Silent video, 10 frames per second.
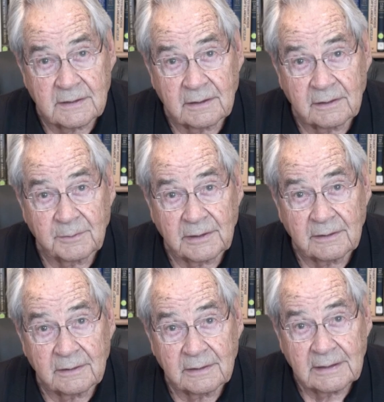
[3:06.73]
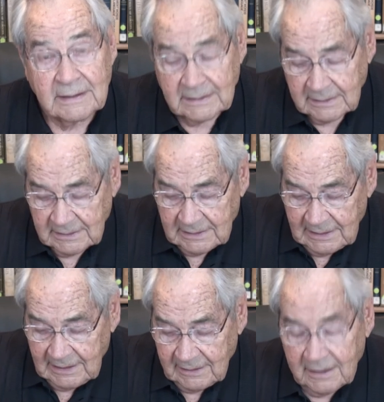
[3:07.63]
Solomon.
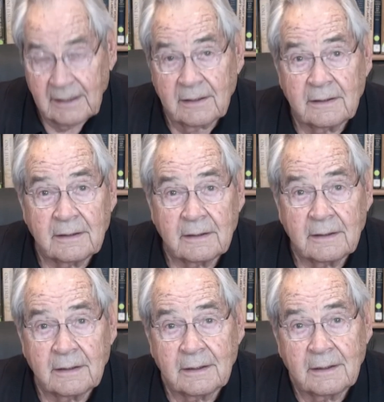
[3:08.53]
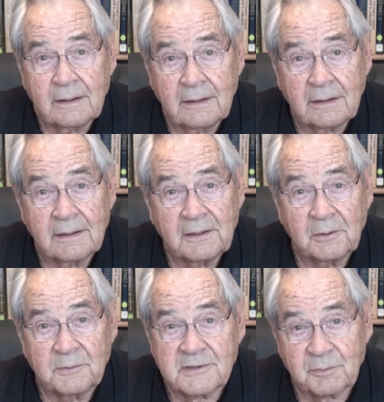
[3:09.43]
And then the
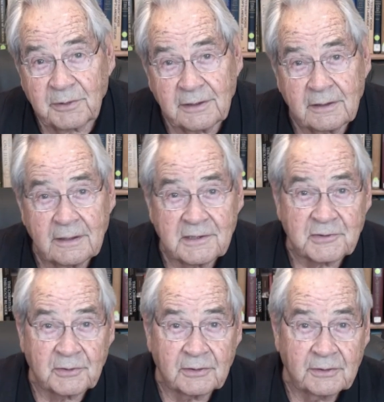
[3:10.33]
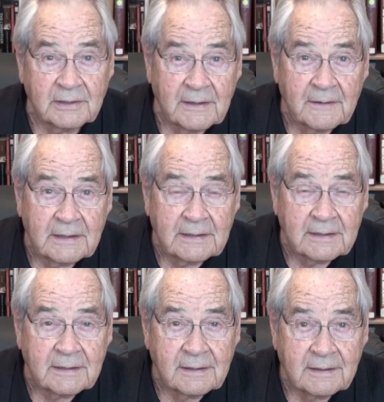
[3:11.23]
kingdom split. Israel
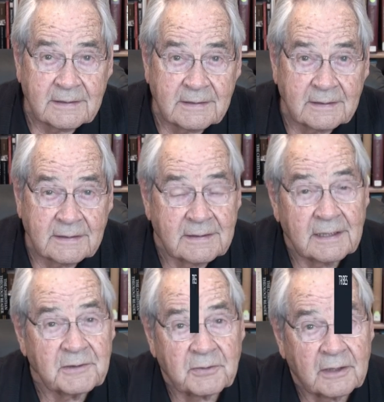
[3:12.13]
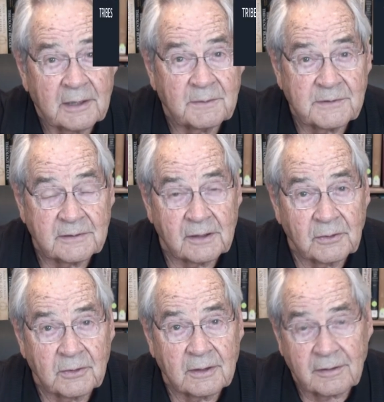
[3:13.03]
takes uh, 10 tribes in the
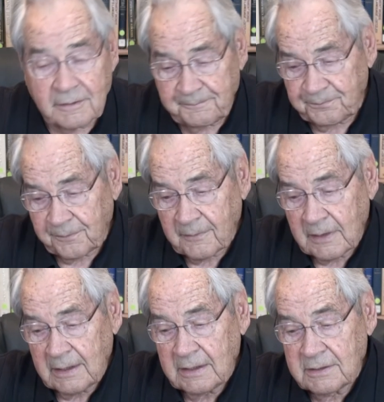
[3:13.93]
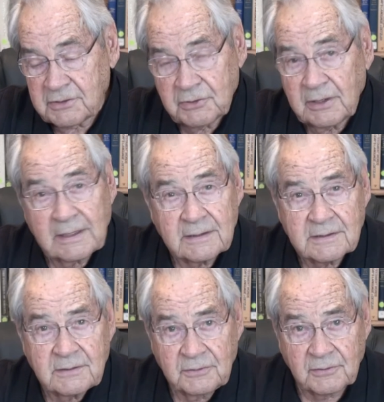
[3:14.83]
north, Judah
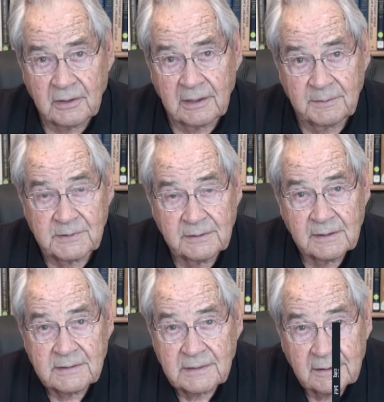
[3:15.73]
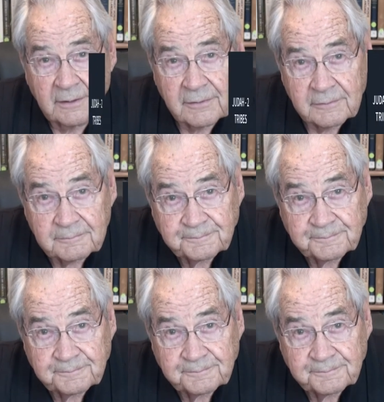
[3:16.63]
has two tribes in the south.